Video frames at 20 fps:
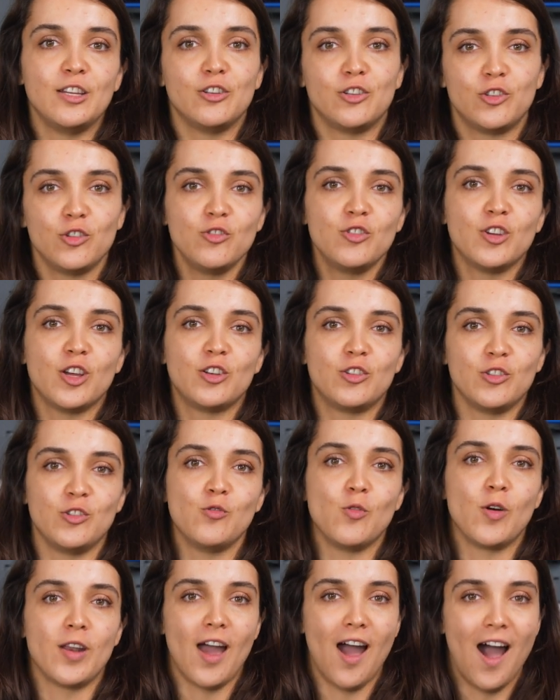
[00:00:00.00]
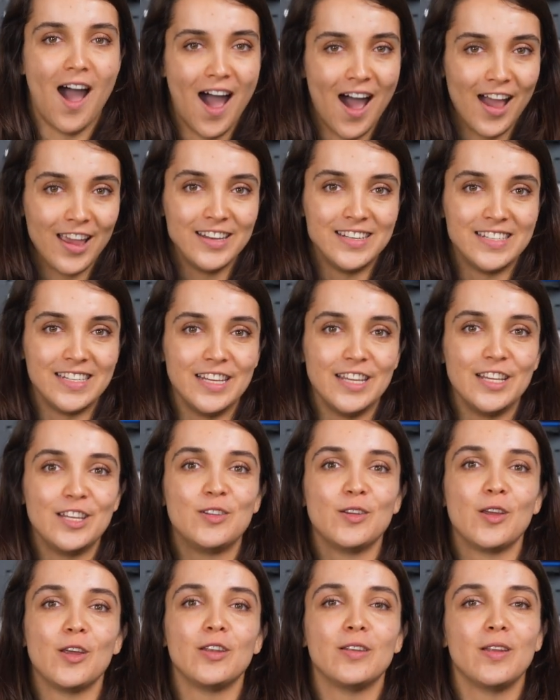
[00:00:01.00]
do not do what I
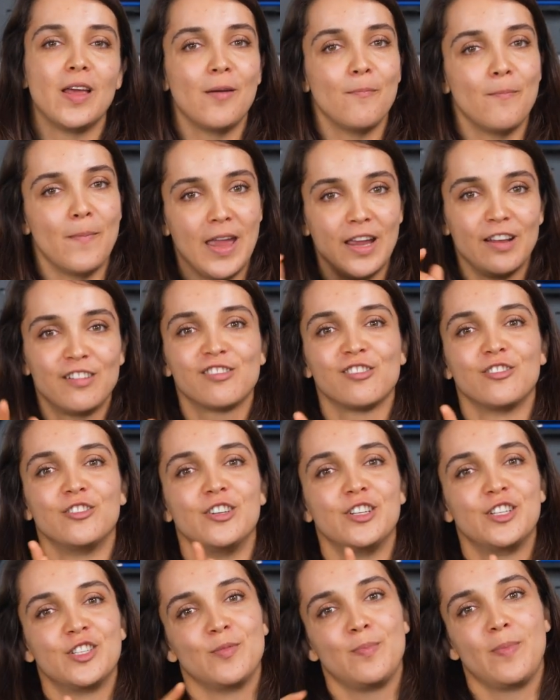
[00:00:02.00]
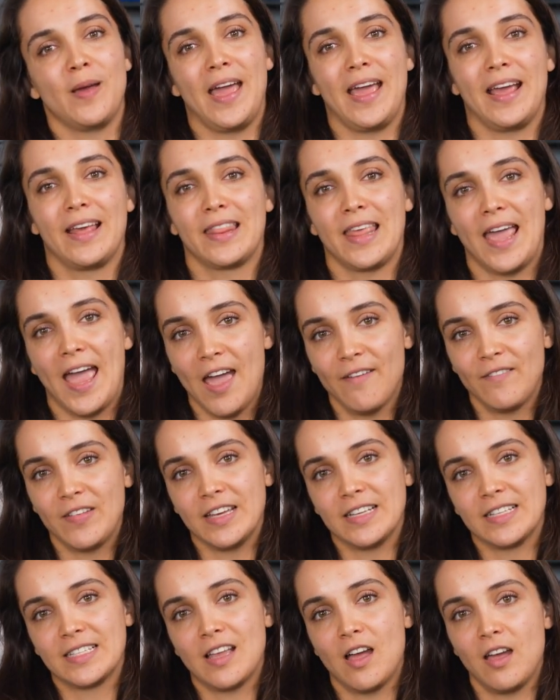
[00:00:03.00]
did. Make sure to pack the
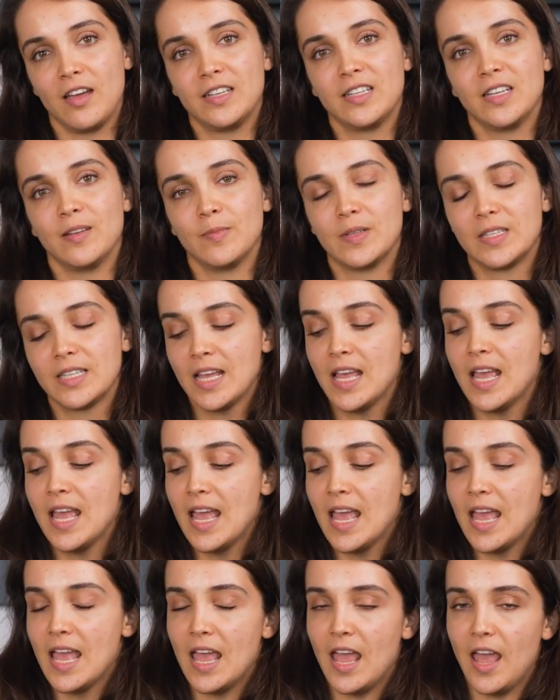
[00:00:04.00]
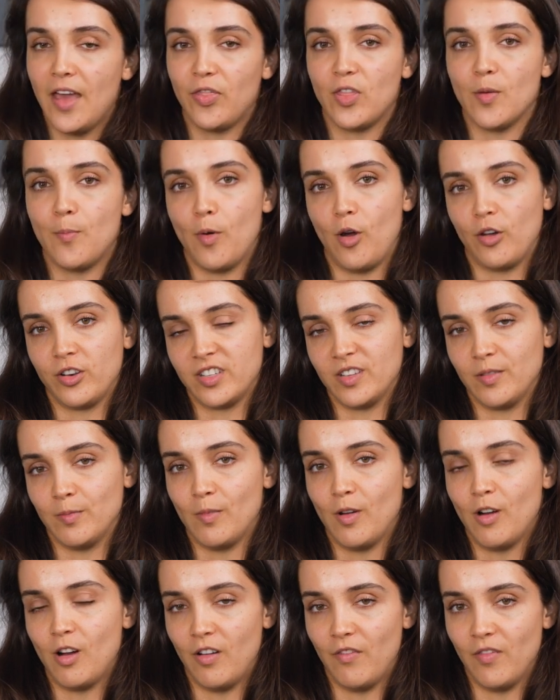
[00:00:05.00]
heaviest items at the
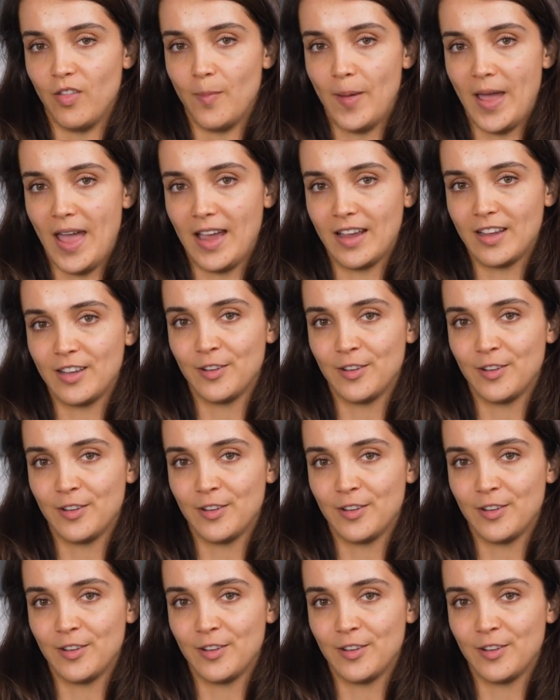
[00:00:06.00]
bottom of the bag.